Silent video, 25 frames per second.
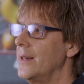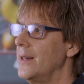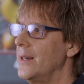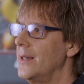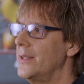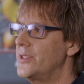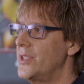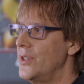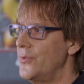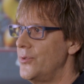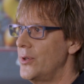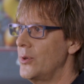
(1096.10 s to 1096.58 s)
A
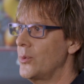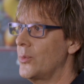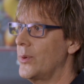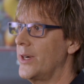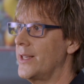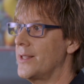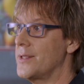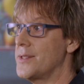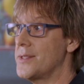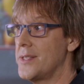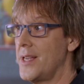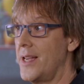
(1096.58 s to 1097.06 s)
different way
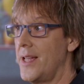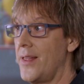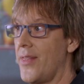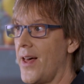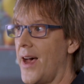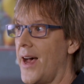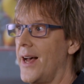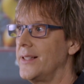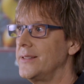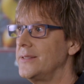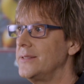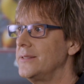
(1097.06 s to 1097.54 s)
to say
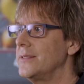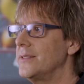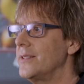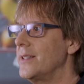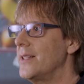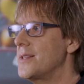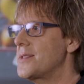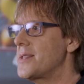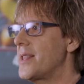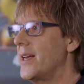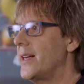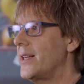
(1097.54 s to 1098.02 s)
that
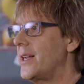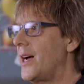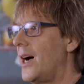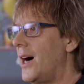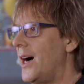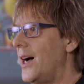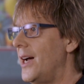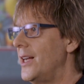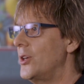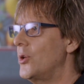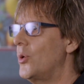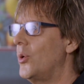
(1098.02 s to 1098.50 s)
is that
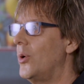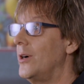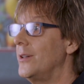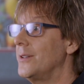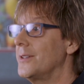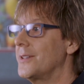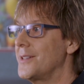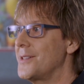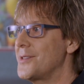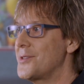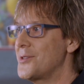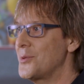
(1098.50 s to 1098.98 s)

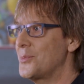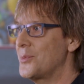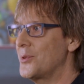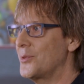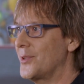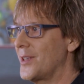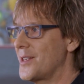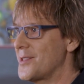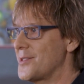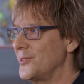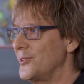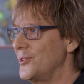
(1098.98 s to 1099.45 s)
high-quality super
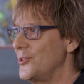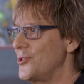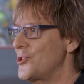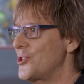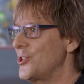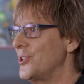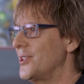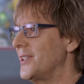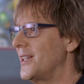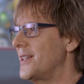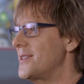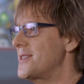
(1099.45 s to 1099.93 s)

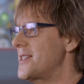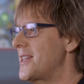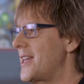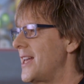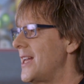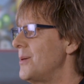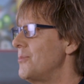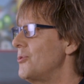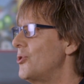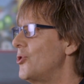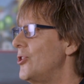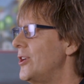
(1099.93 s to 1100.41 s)
resolution lets
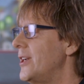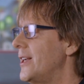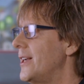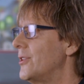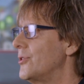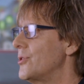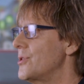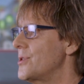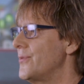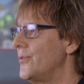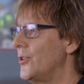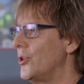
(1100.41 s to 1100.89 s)
game
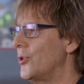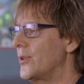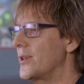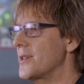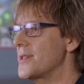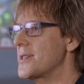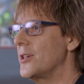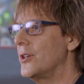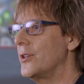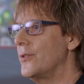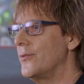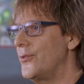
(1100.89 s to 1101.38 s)
creators
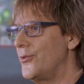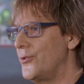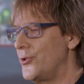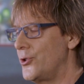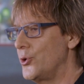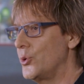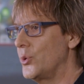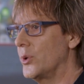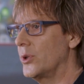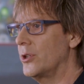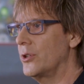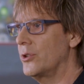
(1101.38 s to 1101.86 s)
focus on
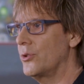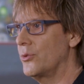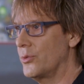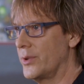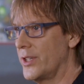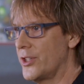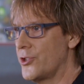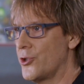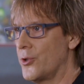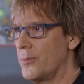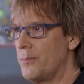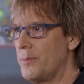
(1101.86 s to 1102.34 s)
fewer,
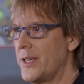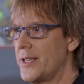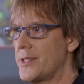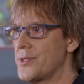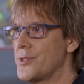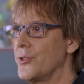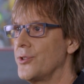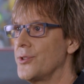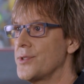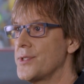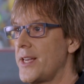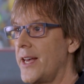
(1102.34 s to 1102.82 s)
richer
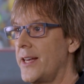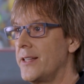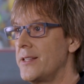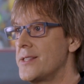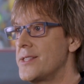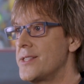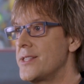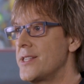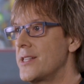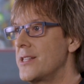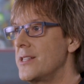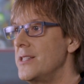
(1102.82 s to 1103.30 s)
pixels and
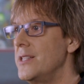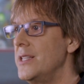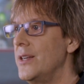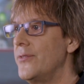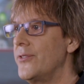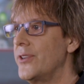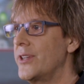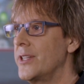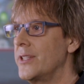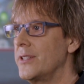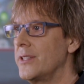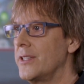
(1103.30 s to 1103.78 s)

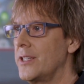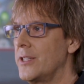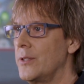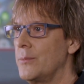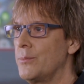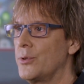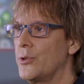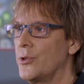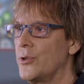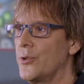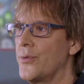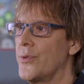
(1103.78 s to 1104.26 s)
significantly
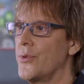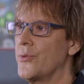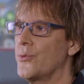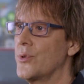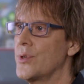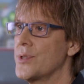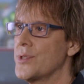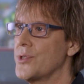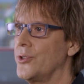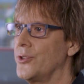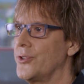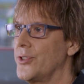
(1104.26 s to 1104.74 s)
improve the
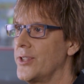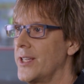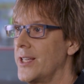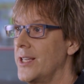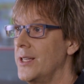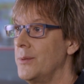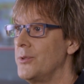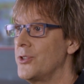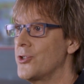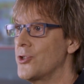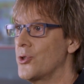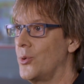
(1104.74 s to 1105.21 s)
resulting
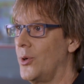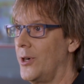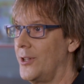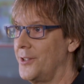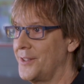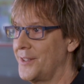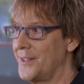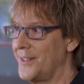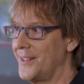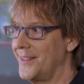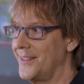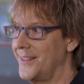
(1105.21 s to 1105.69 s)
image
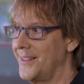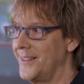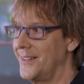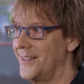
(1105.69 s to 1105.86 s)
quality.